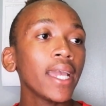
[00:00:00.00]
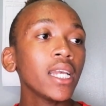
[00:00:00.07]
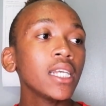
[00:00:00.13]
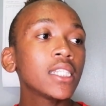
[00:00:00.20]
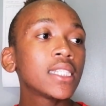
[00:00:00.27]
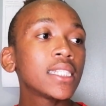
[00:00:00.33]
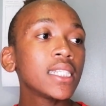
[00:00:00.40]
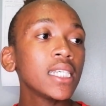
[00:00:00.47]

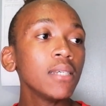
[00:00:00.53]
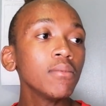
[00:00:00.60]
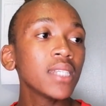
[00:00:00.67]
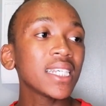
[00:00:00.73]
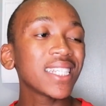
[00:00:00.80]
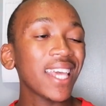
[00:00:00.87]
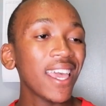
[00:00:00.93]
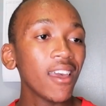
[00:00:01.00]
It seems
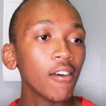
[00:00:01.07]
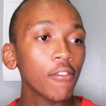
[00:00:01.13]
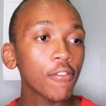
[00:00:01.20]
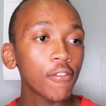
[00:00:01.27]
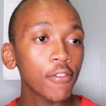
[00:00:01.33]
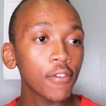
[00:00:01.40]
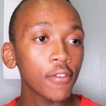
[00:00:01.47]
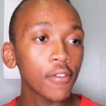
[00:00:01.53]
as
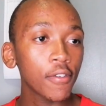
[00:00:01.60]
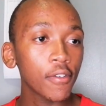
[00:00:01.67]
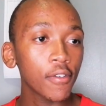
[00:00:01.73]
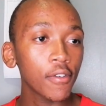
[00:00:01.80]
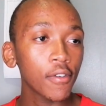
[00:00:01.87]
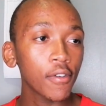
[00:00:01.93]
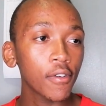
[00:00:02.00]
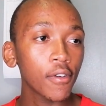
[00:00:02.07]
if,
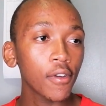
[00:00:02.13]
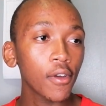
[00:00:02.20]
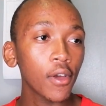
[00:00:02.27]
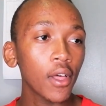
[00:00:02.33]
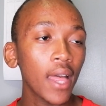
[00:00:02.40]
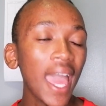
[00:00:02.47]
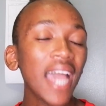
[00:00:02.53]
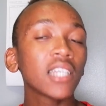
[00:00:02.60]

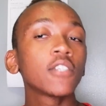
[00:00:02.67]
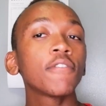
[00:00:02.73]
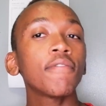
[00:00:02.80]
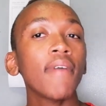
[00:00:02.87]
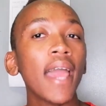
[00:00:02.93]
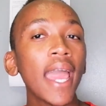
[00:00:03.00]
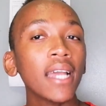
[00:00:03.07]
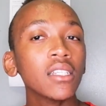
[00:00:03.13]
as
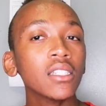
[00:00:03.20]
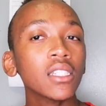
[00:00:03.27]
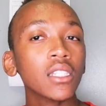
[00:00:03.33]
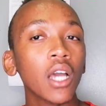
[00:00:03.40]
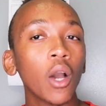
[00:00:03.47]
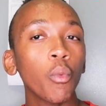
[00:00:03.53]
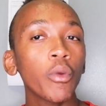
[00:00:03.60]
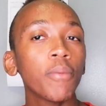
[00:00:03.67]
fans,
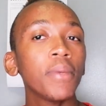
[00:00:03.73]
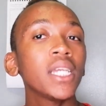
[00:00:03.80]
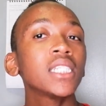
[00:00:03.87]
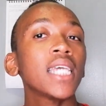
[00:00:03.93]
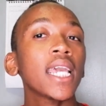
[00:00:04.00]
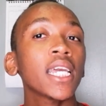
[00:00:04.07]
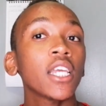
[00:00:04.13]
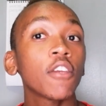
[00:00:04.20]
we're being
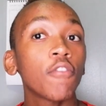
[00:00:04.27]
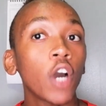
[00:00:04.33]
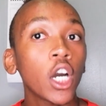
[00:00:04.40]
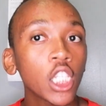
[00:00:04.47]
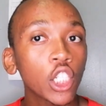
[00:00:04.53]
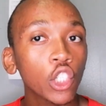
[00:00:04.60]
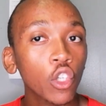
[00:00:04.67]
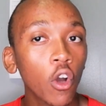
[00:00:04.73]
taken
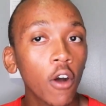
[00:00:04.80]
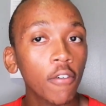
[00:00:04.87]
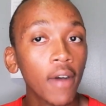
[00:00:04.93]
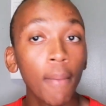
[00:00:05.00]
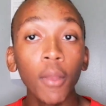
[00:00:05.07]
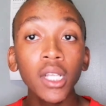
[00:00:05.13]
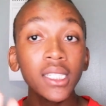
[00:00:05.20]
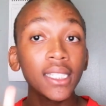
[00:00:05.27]
advantage of.
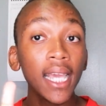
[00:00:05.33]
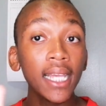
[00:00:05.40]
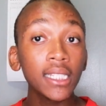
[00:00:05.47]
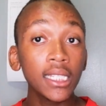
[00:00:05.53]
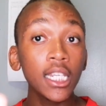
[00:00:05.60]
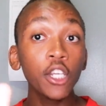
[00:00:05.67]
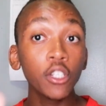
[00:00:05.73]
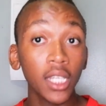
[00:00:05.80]
I'm not saying
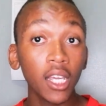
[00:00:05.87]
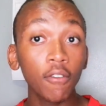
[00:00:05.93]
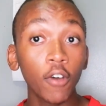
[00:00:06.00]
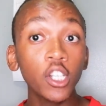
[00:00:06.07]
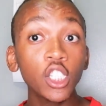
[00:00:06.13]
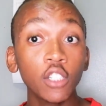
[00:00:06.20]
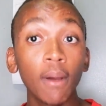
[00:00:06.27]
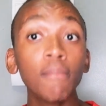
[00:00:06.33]
you're taking
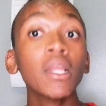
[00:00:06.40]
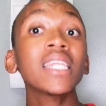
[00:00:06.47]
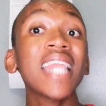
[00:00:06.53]
advantage of.